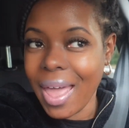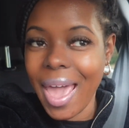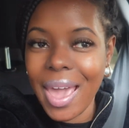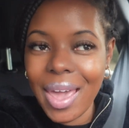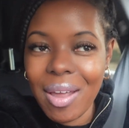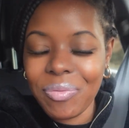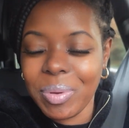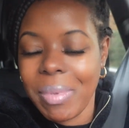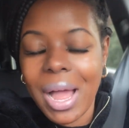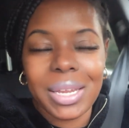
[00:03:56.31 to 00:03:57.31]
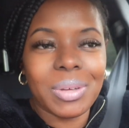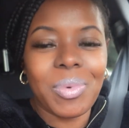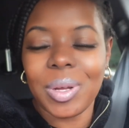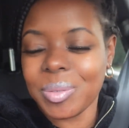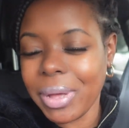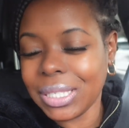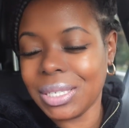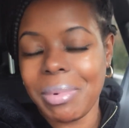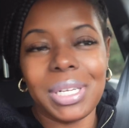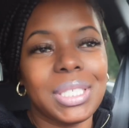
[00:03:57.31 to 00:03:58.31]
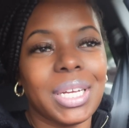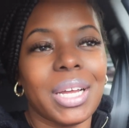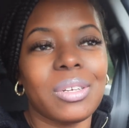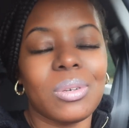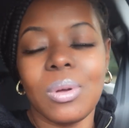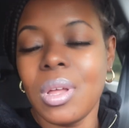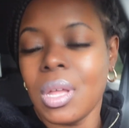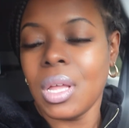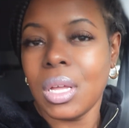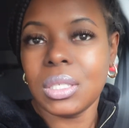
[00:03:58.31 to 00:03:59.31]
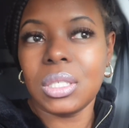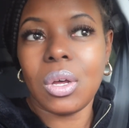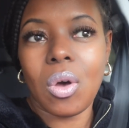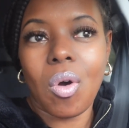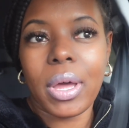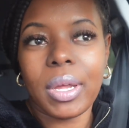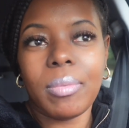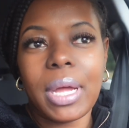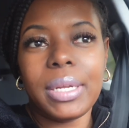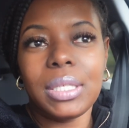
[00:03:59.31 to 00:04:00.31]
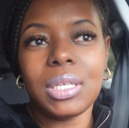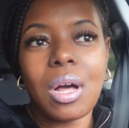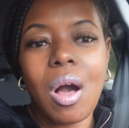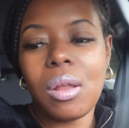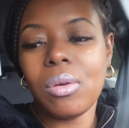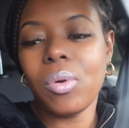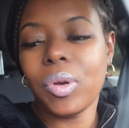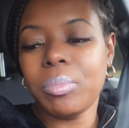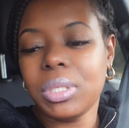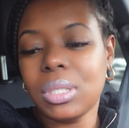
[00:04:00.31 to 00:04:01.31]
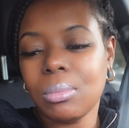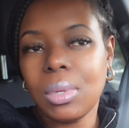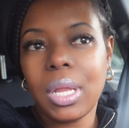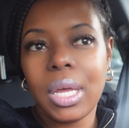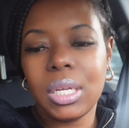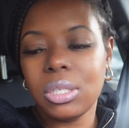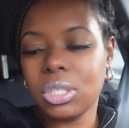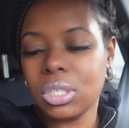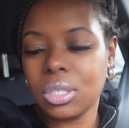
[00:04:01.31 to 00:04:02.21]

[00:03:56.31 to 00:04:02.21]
Hey everybody, welcome back to my channel. So I need to call and order me some lunch.